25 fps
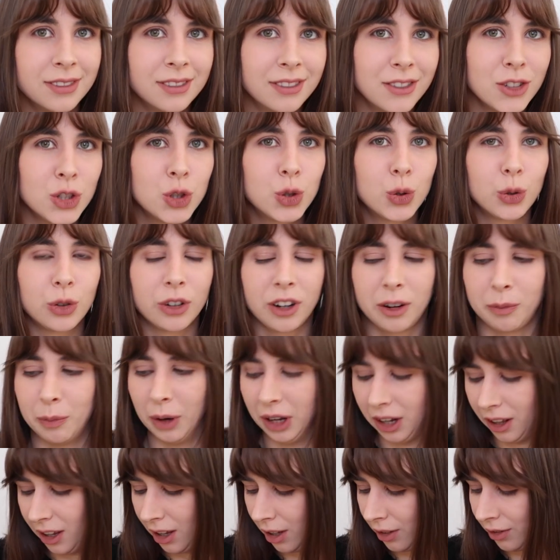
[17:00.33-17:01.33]
Story of
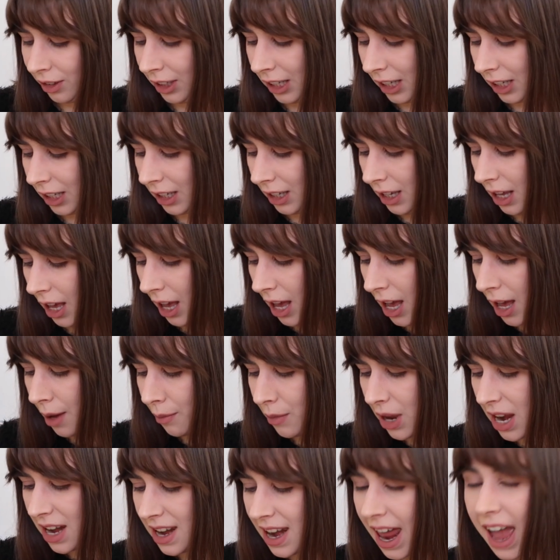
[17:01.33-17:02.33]
my life, hey?
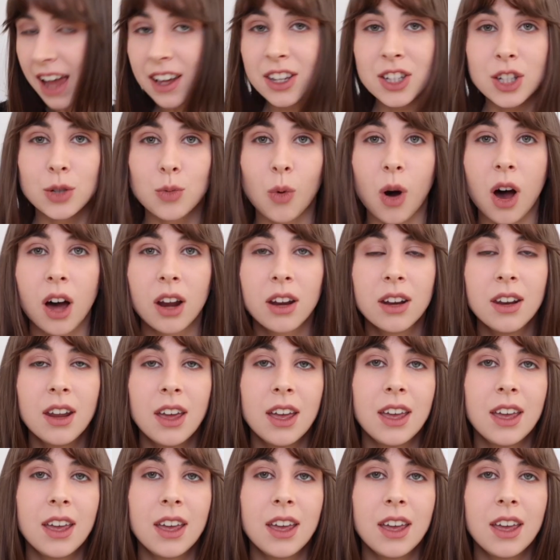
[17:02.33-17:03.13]
Next one